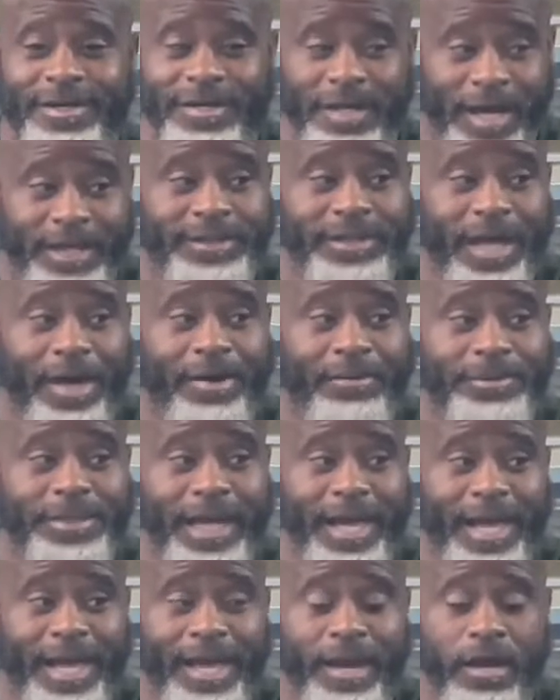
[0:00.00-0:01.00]
You understand what I'm
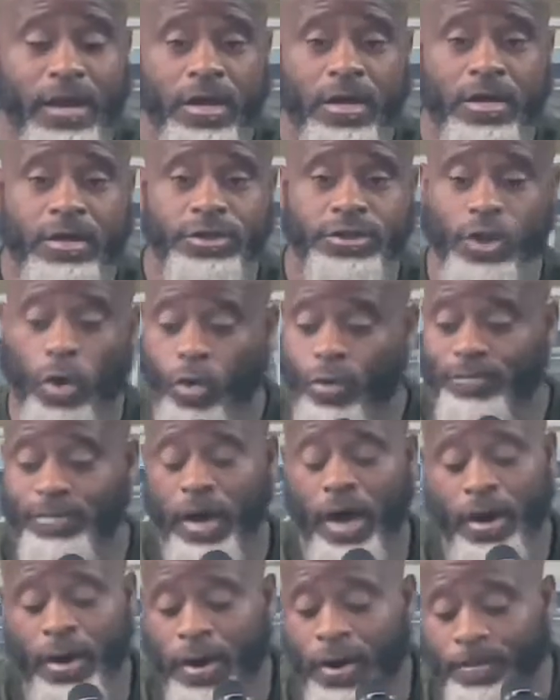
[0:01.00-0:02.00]
saying?
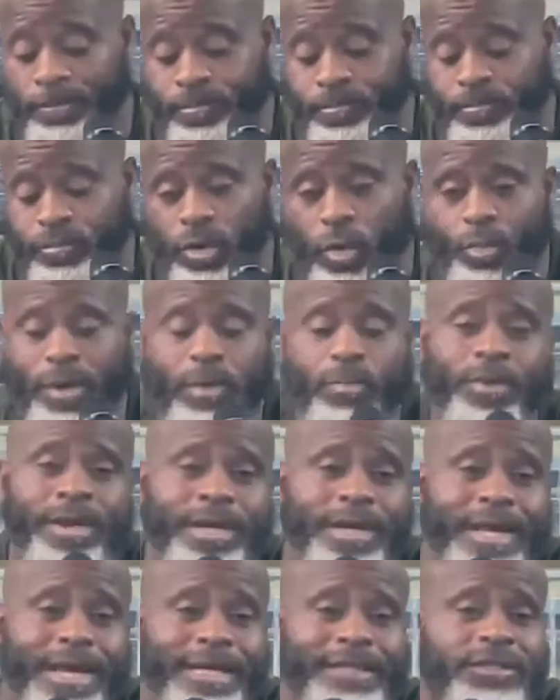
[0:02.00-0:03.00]
So we
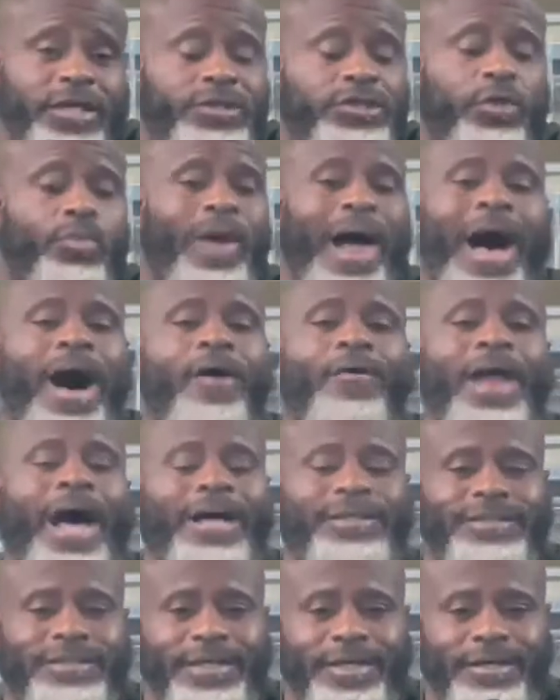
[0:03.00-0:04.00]
need to surround
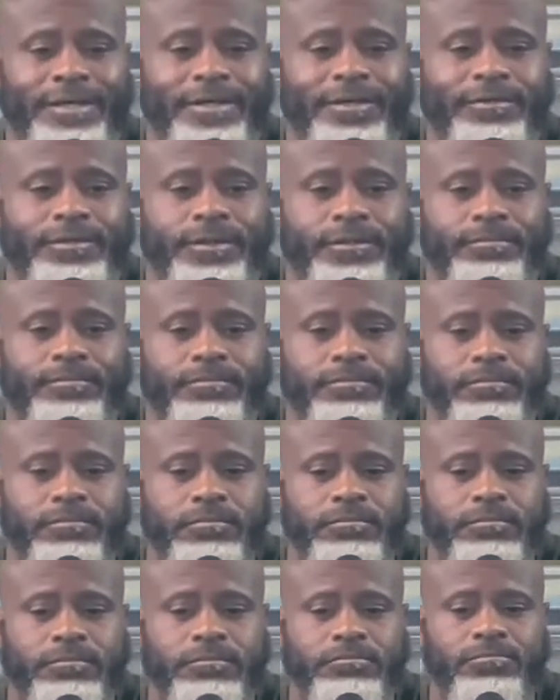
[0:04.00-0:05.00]
ourselves
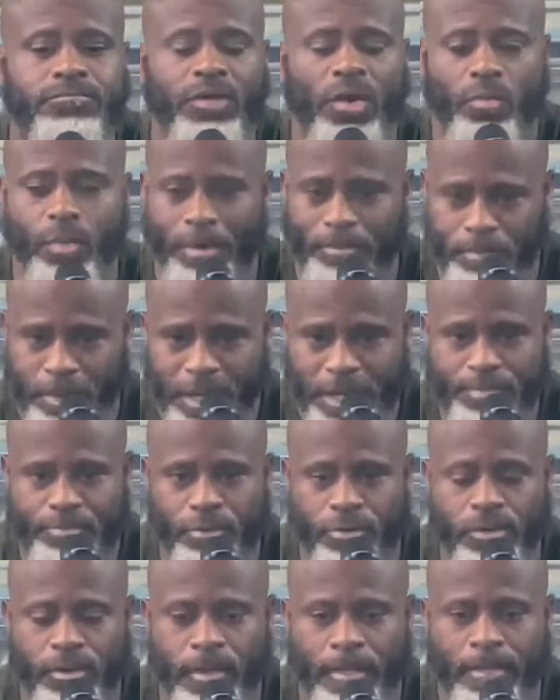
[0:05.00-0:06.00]
with
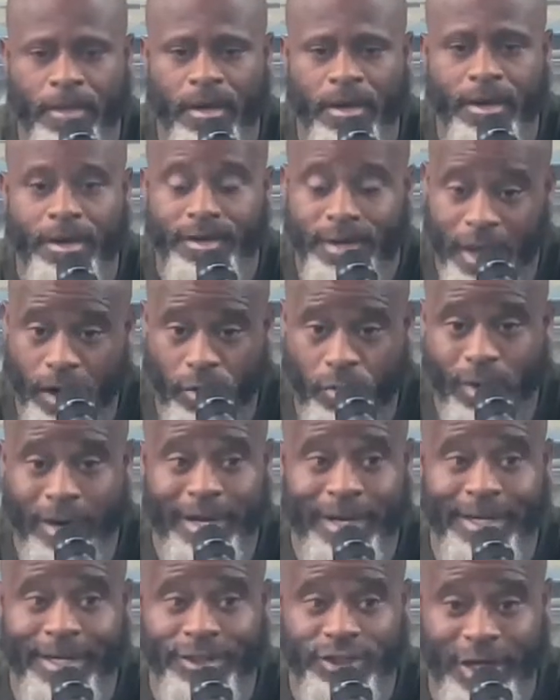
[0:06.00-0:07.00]
people that are
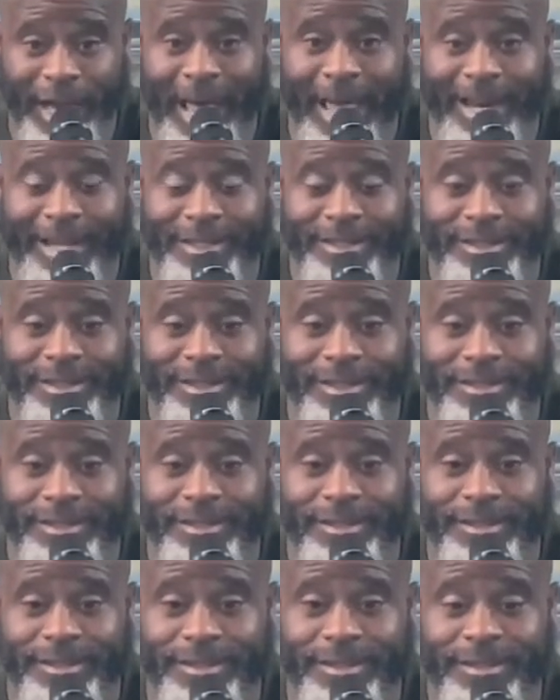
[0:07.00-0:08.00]
willing to challenge us.
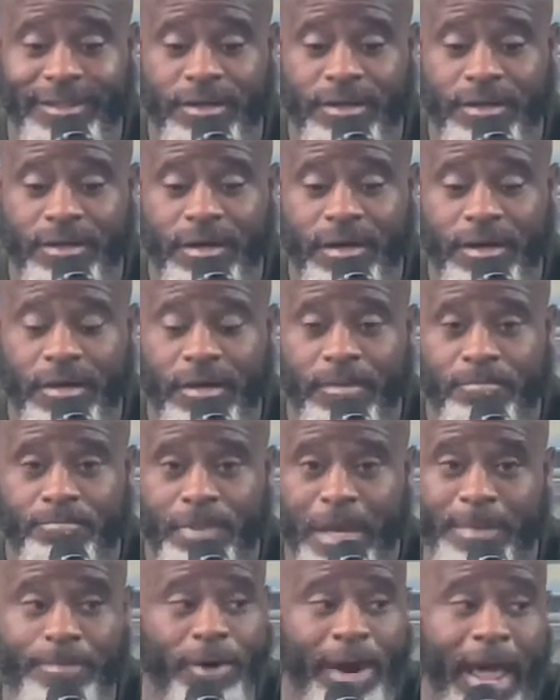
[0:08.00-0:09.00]

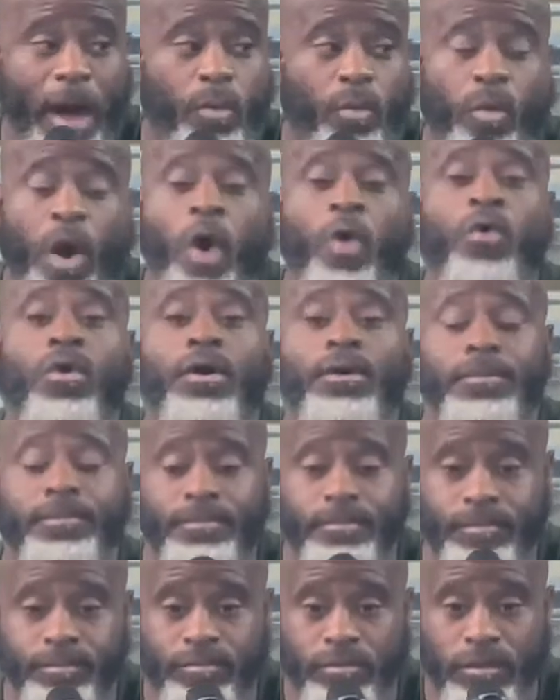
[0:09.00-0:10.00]
People that won't.
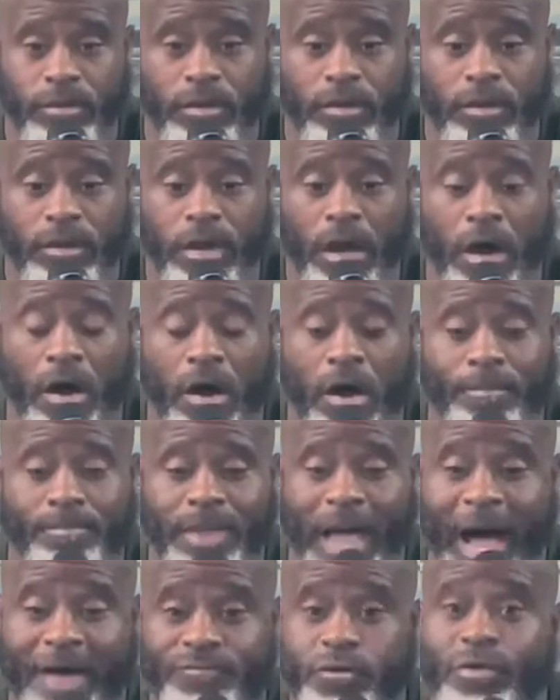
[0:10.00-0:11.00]

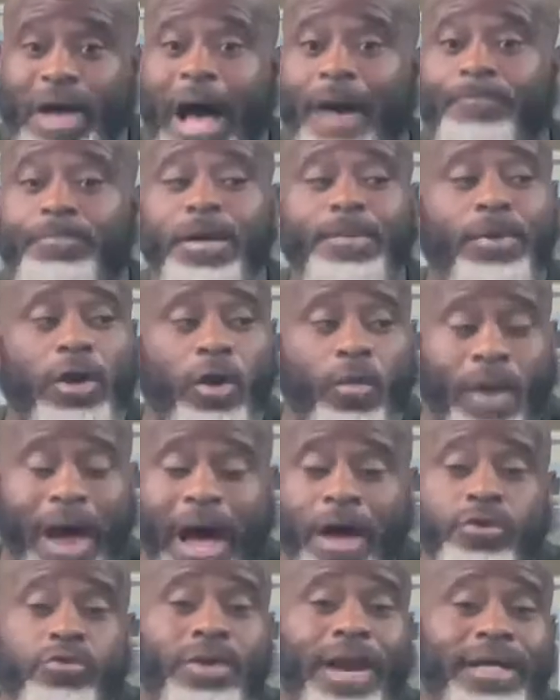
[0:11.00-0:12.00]
Now, if you got people
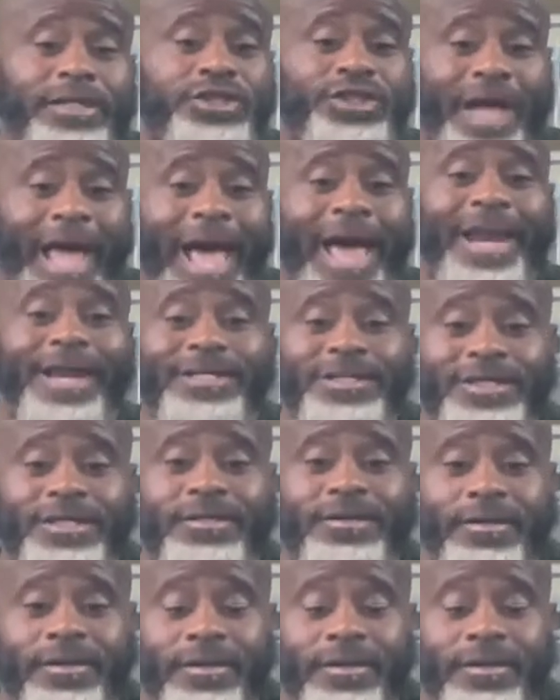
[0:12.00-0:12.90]
around you that's challenging